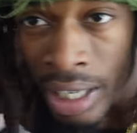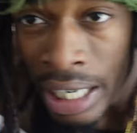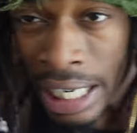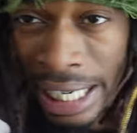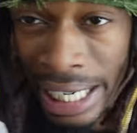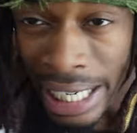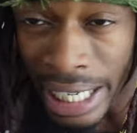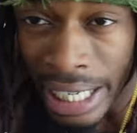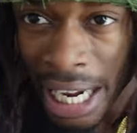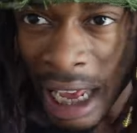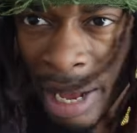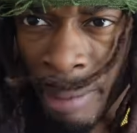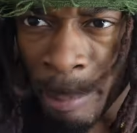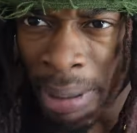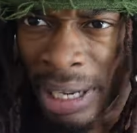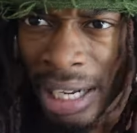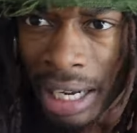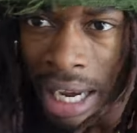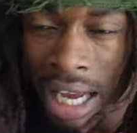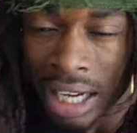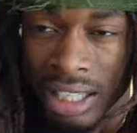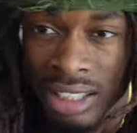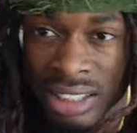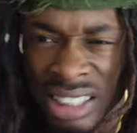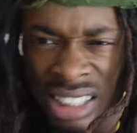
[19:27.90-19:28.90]
hit that bit
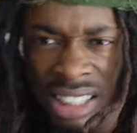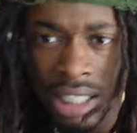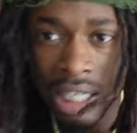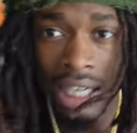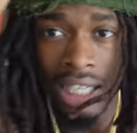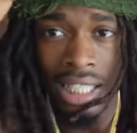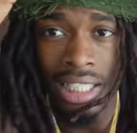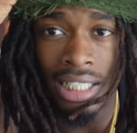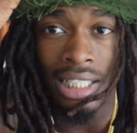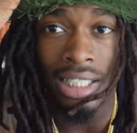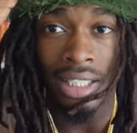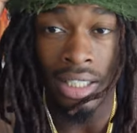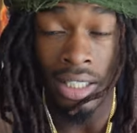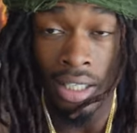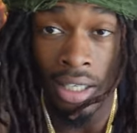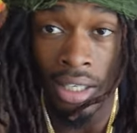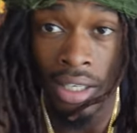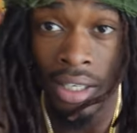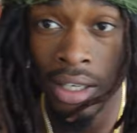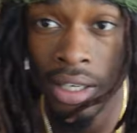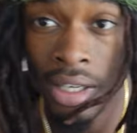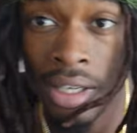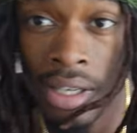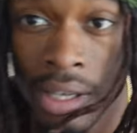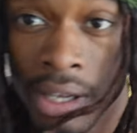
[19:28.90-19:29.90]
like a scully.
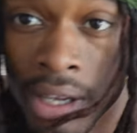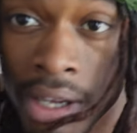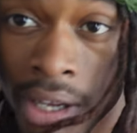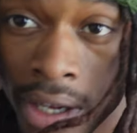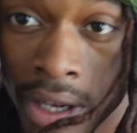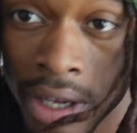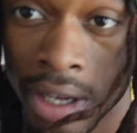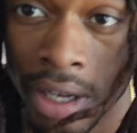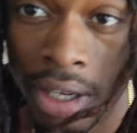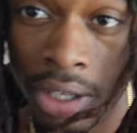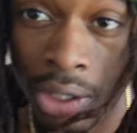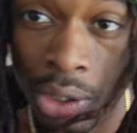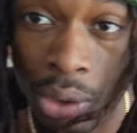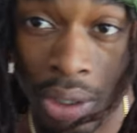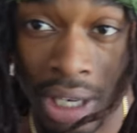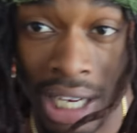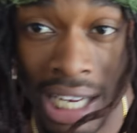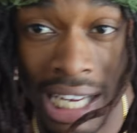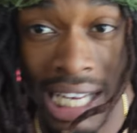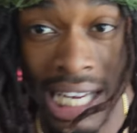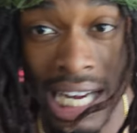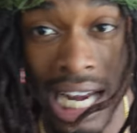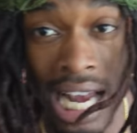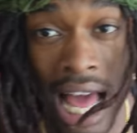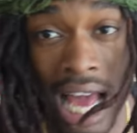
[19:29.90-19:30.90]
You can
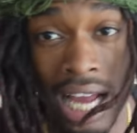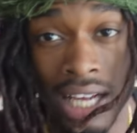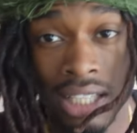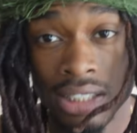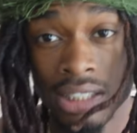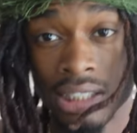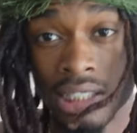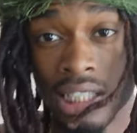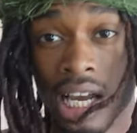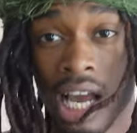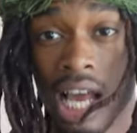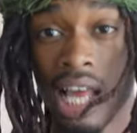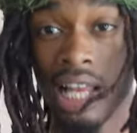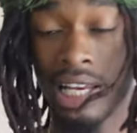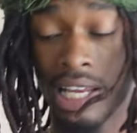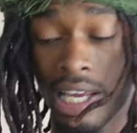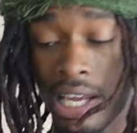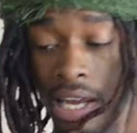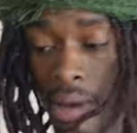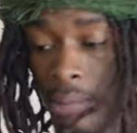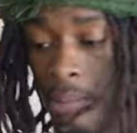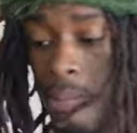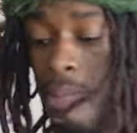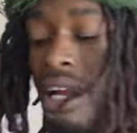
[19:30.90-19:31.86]
hit it like a scully.